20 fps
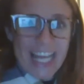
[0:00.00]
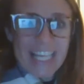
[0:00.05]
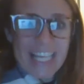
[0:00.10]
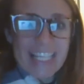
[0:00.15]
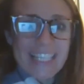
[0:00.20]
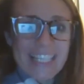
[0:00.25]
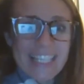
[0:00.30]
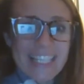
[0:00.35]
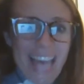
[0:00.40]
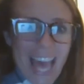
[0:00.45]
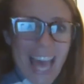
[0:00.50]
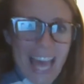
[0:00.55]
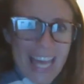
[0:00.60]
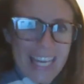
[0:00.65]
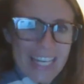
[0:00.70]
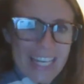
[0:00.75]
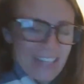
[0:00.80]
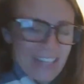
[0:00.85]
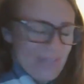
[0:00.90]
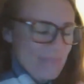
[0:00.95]

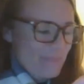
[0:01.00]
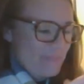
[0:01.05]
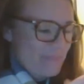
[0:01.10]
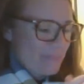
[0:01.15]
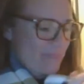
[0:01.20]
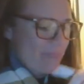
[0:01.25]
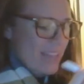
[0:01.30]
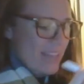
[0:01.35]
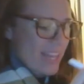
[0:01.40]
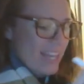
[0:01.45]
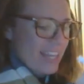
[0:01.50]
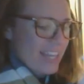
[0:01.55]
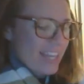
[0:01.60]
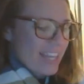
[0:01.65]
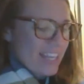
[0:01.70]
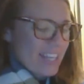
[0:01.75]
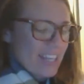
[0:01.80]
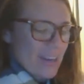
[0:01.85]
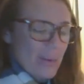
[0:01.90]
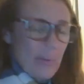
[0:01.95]
Said.
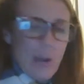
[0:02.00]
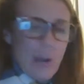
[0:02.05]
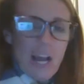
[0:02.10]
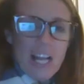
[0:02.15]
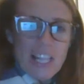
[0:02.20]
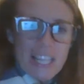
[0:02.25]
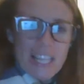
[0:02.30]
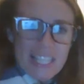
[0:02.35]
And you know what?